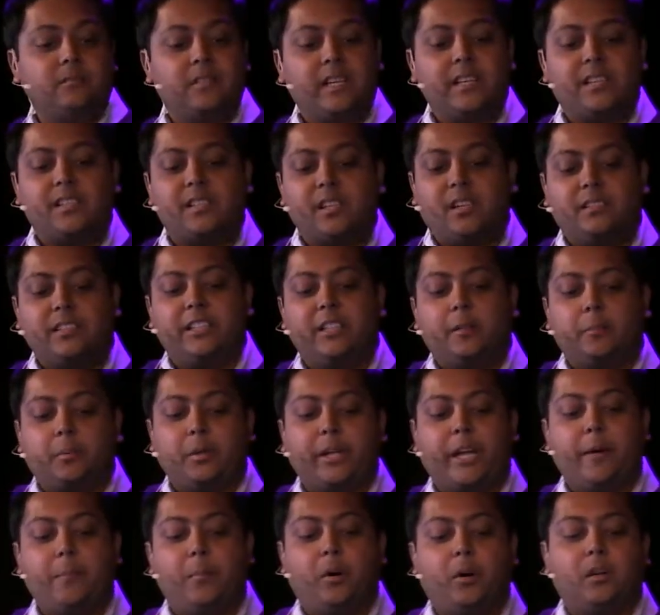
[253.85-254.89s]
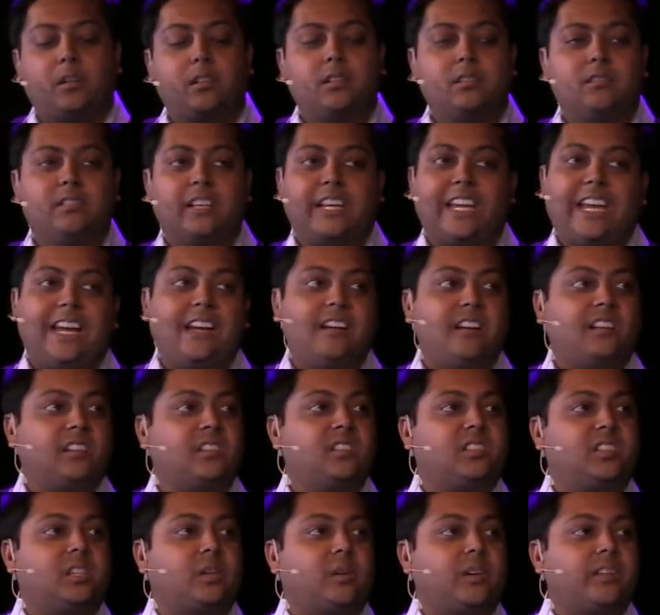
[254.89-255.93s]
They still need a playbook. They can't
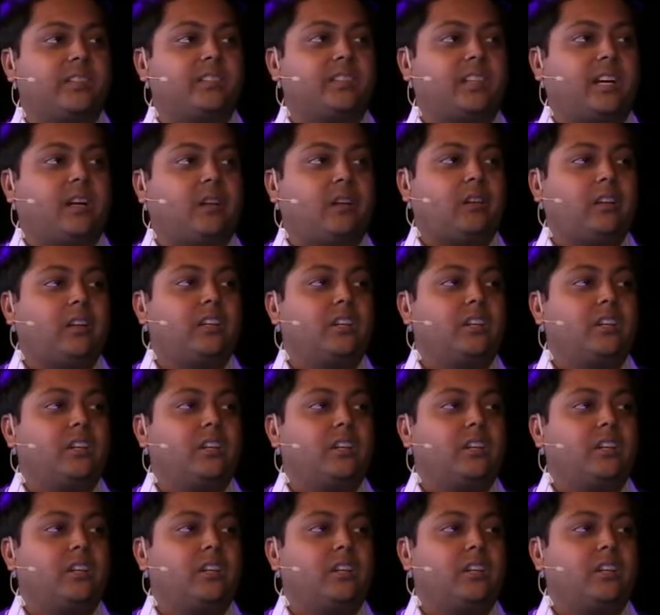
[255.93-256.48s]
necessarily sell,